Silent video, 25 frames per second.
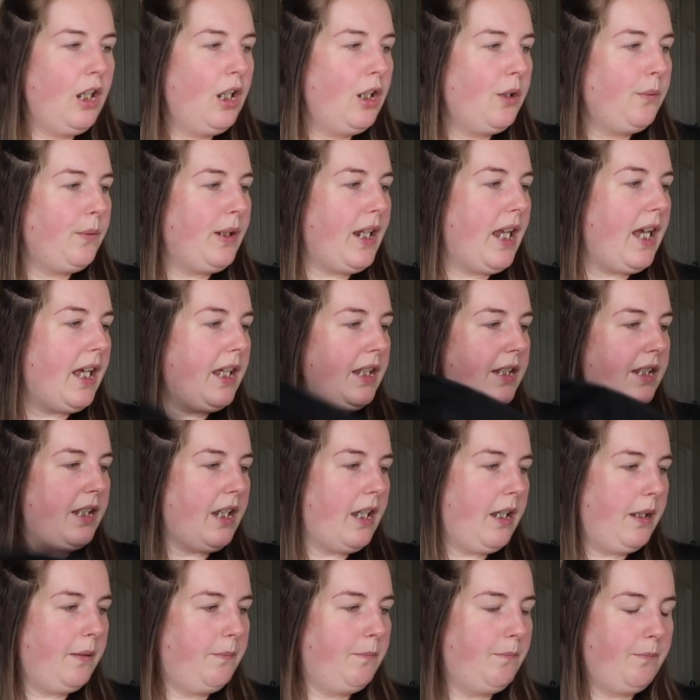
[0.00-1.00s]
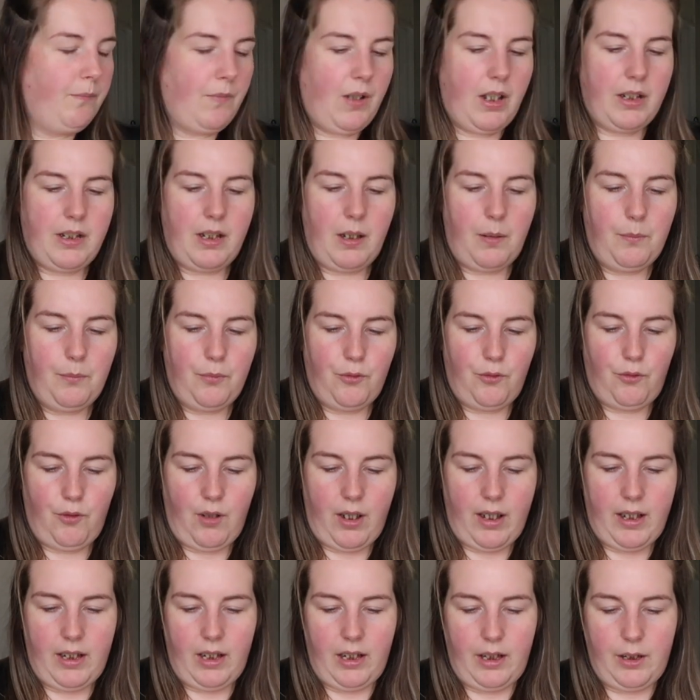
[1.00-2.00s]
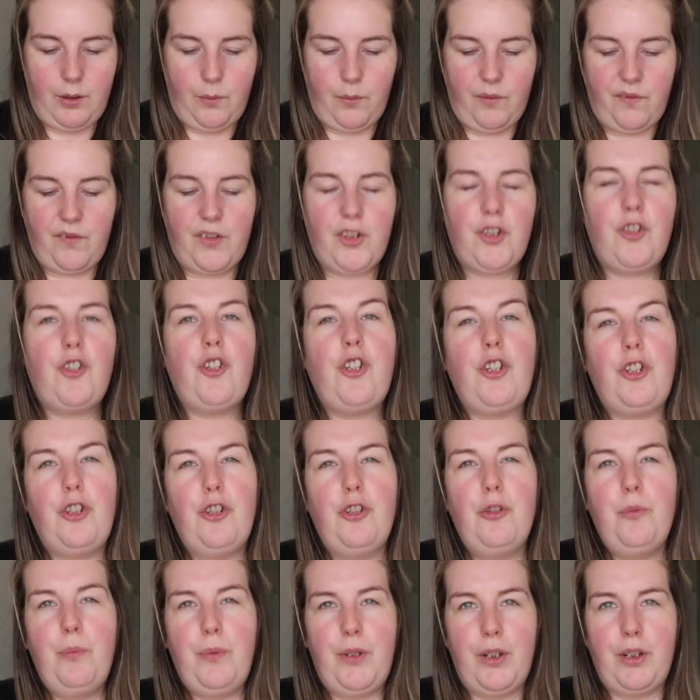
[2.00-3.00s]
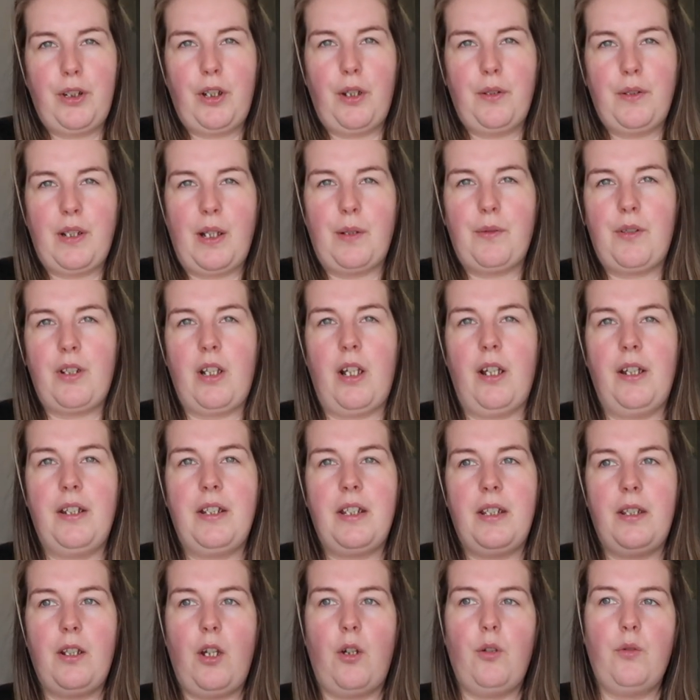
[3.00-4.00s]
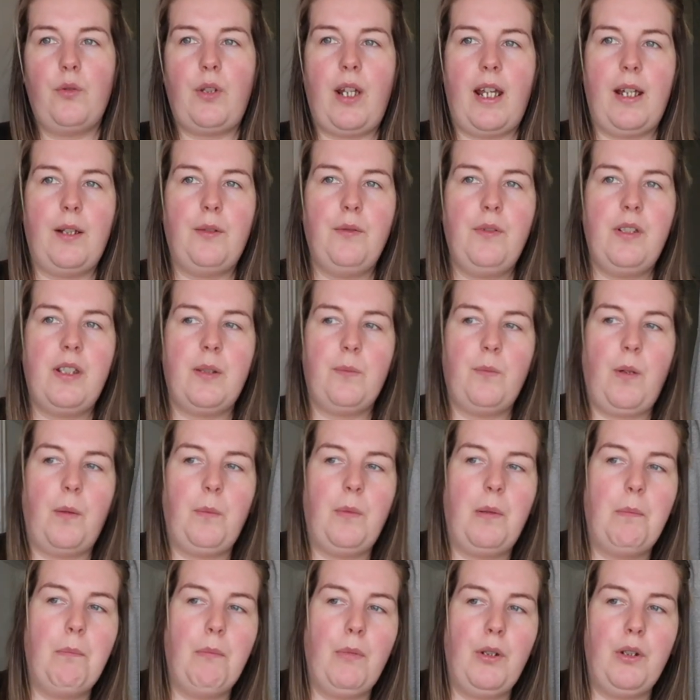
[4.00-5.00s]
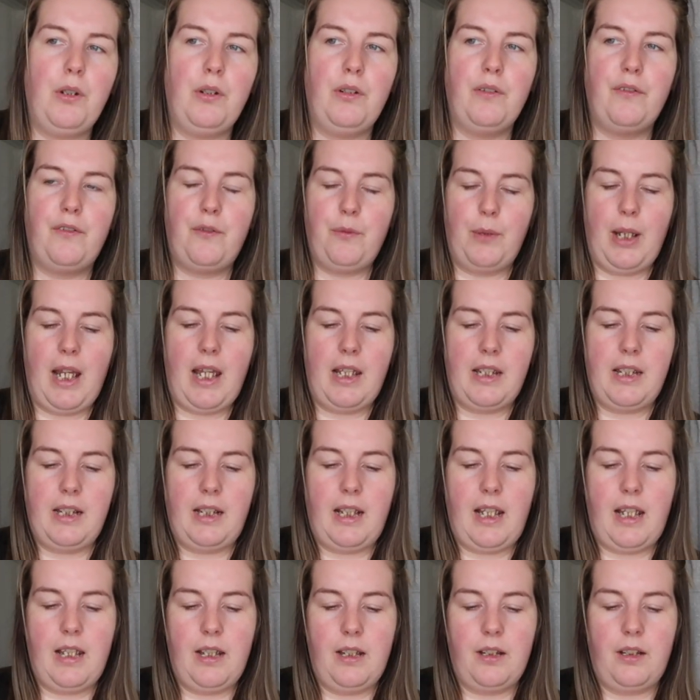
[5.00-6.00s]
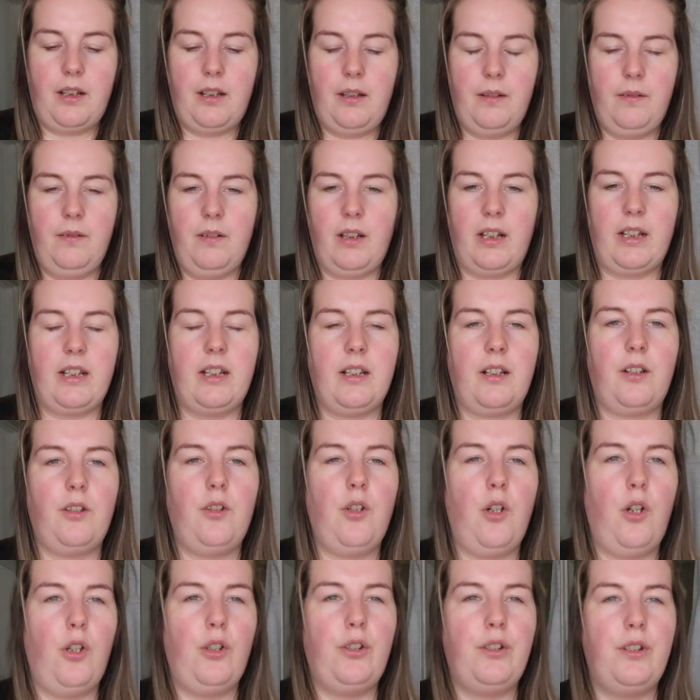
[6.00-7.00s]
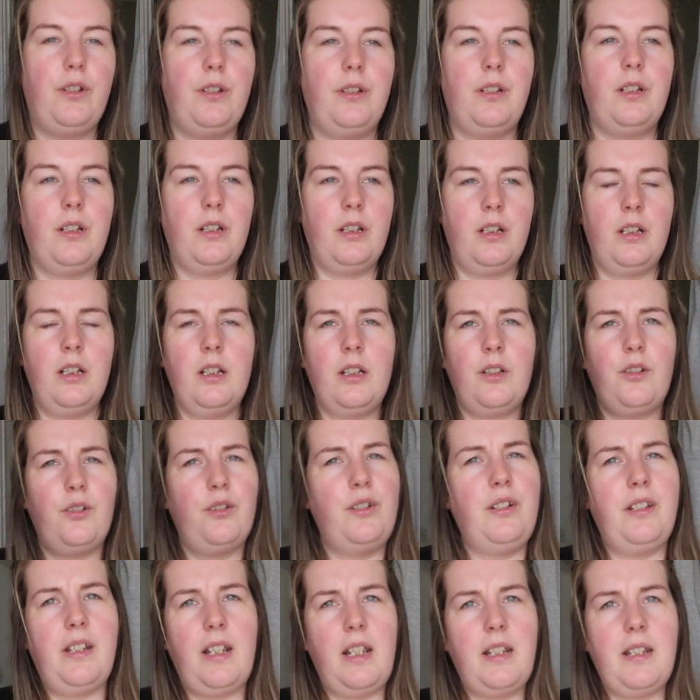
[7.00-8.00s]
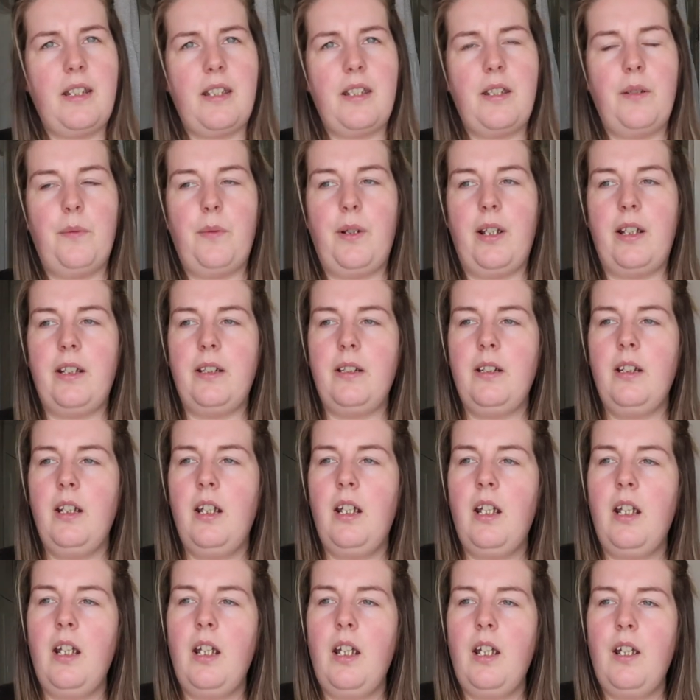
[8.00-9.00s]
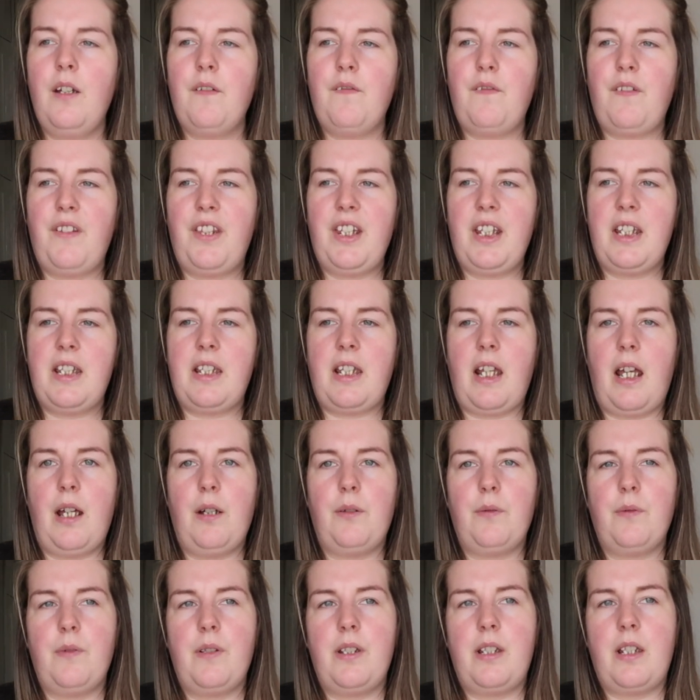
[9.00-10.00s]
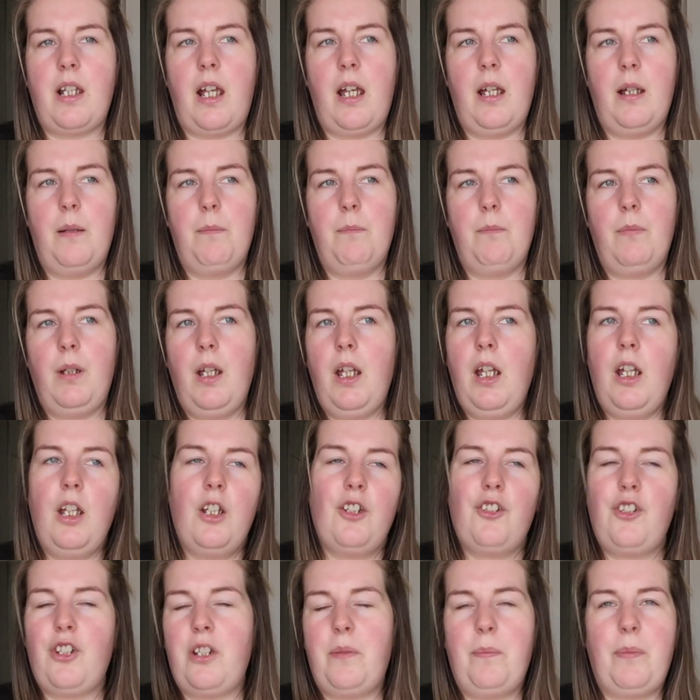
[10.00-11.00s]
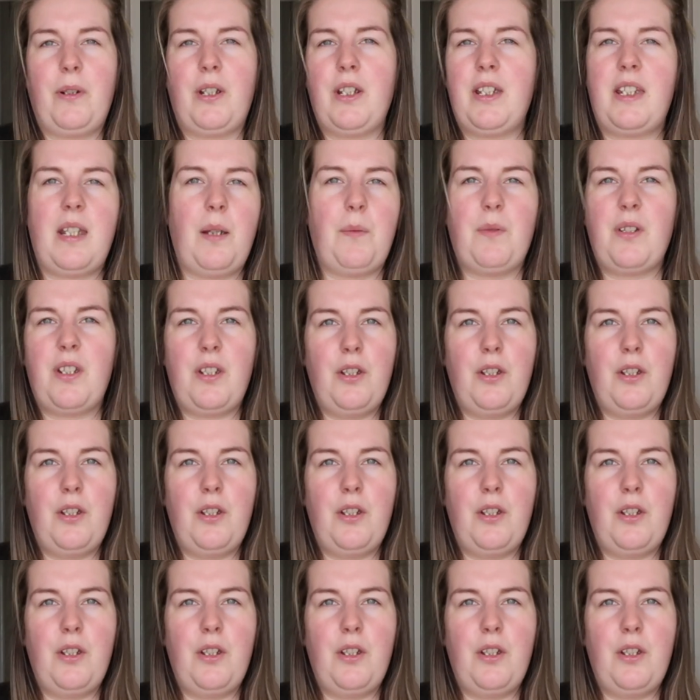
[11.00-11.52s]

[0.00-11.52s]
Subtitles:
We had a tumble dryer like with the tube that goes outside in the old house, and when we moved we had to get a condenser one for this house, just because there was